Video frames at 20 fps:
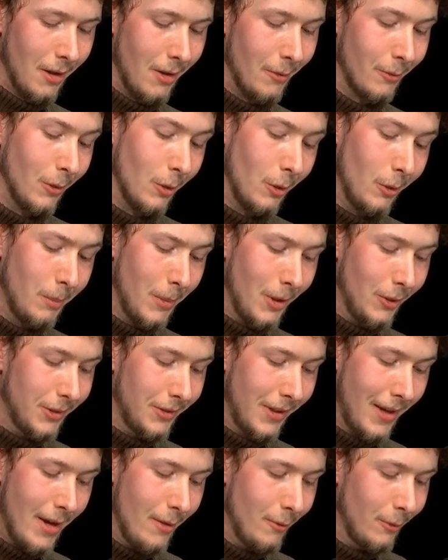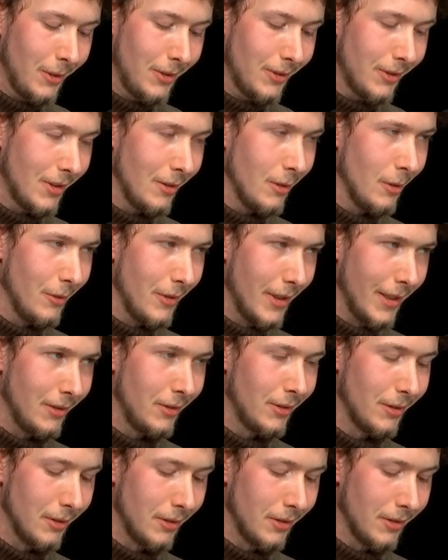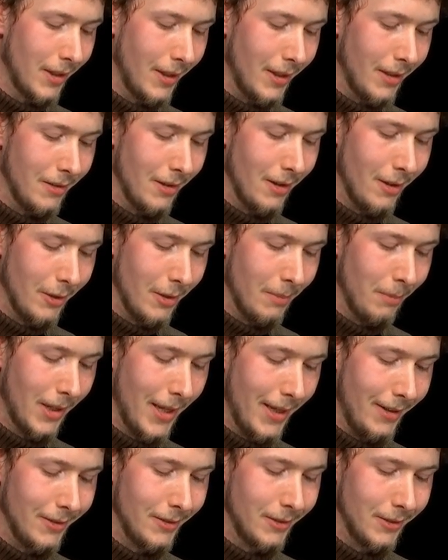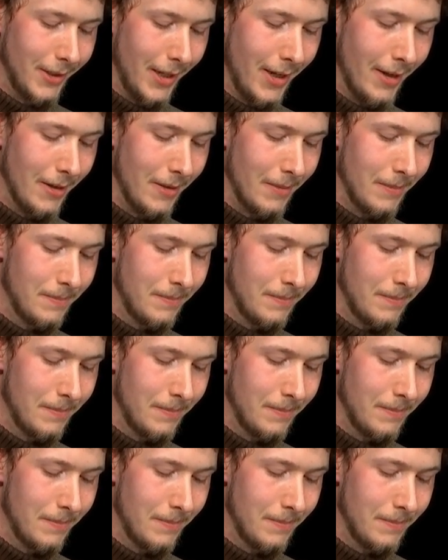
of an almost every single nation state on the planet today.